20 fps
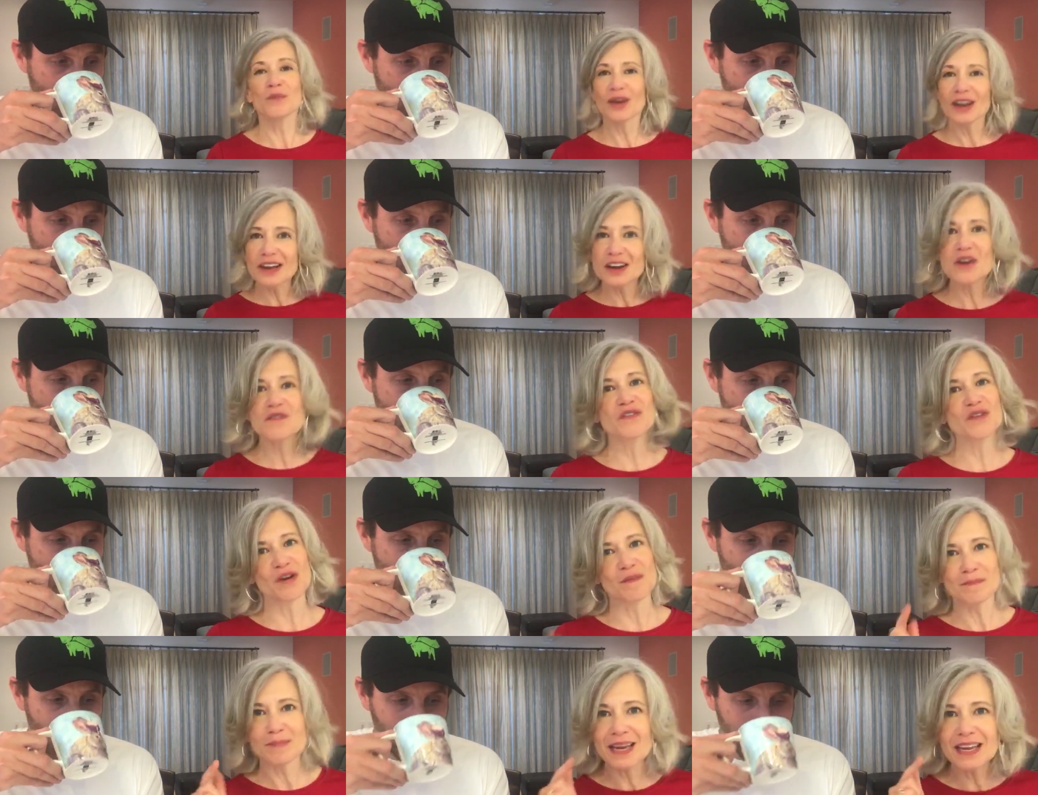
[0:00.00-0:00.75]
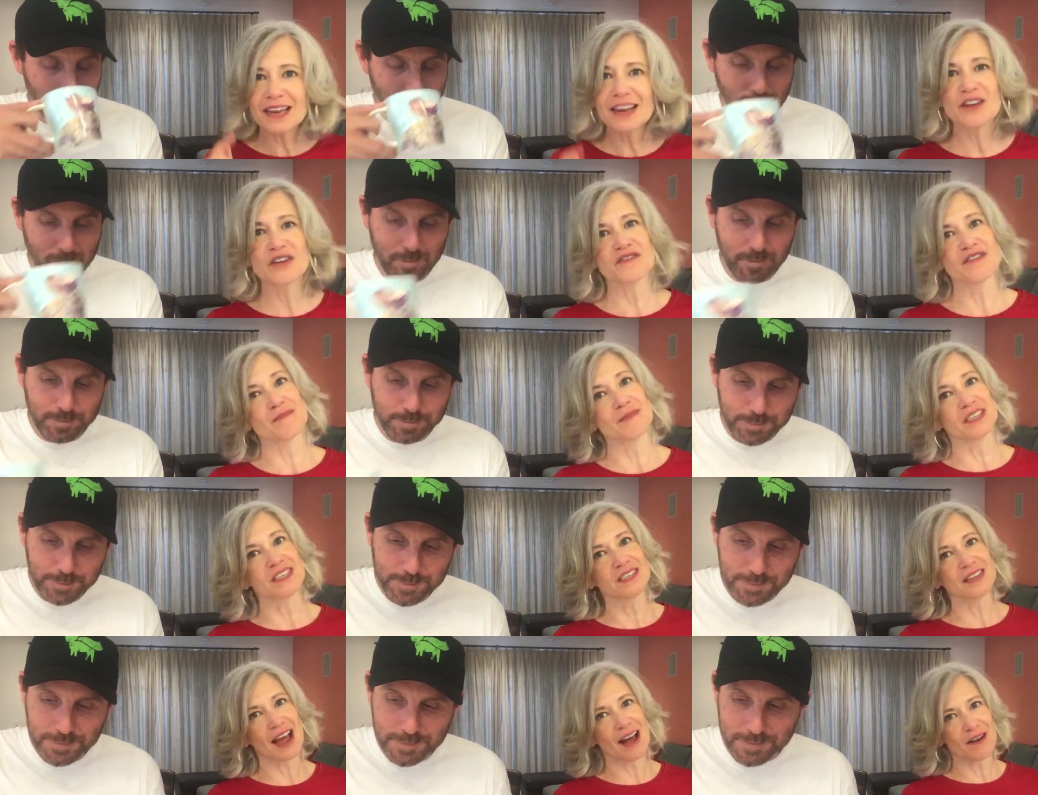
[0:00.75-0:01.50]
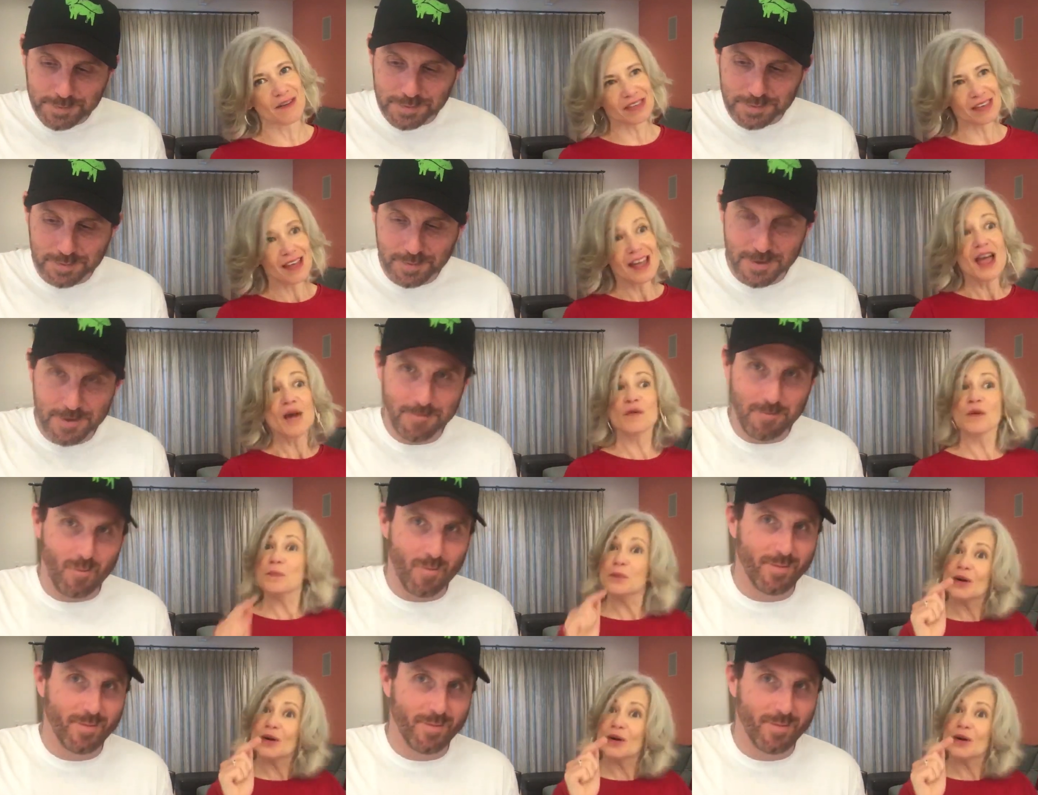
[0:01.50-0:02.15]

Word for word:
Speaker 1: too. I'm bringing over a meat eater from the South.